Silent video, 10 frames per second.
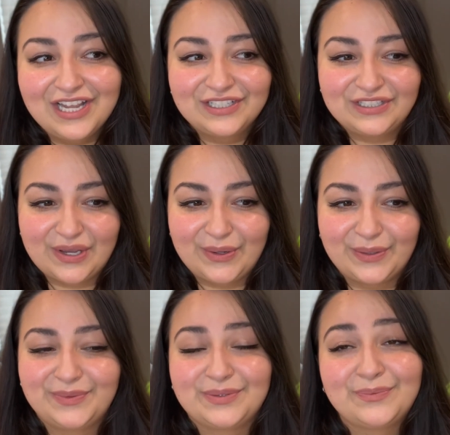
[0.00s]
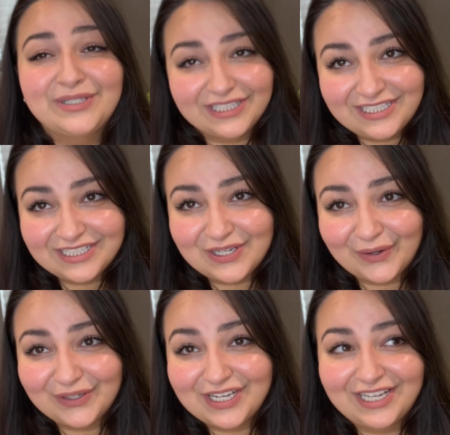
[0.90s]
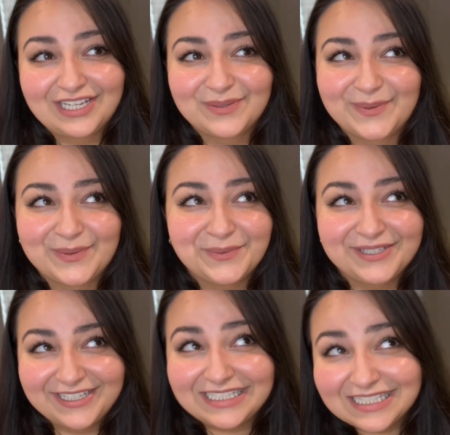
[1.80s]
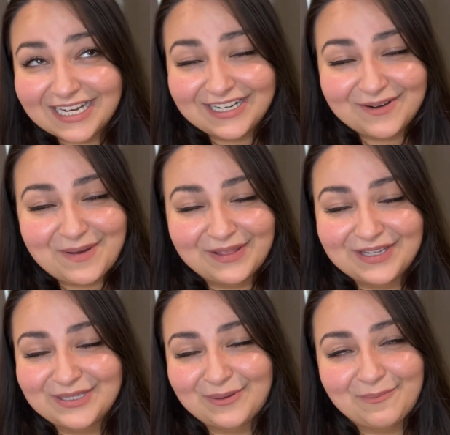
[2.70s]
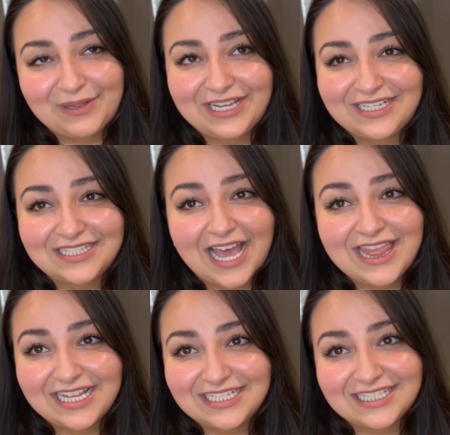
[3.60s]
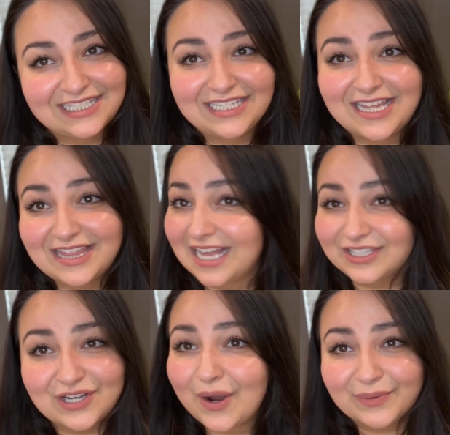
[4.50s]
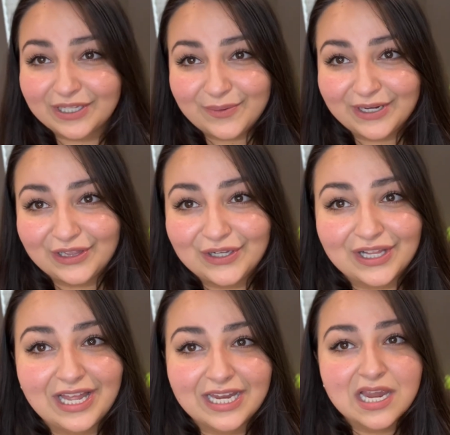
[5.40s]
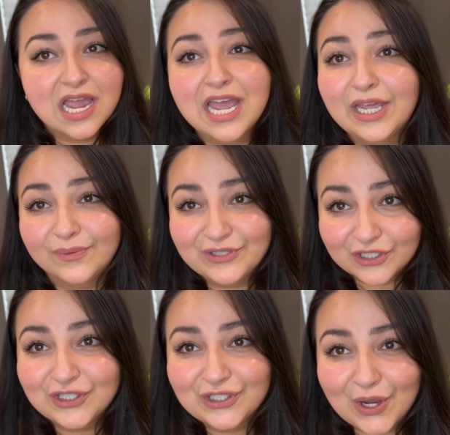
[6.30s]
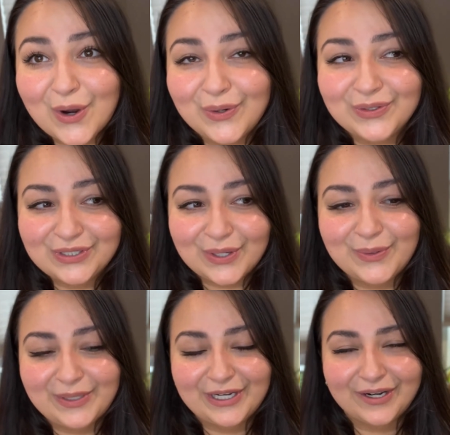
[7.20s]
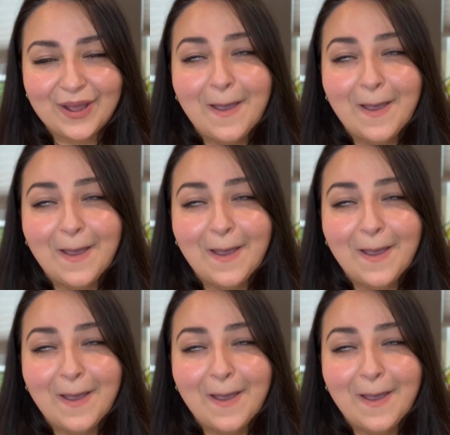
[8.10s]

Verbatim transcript: So it was really disheartening because we were really excited about this one place and then to see that that's not really what it looked like. It was just so, so weird.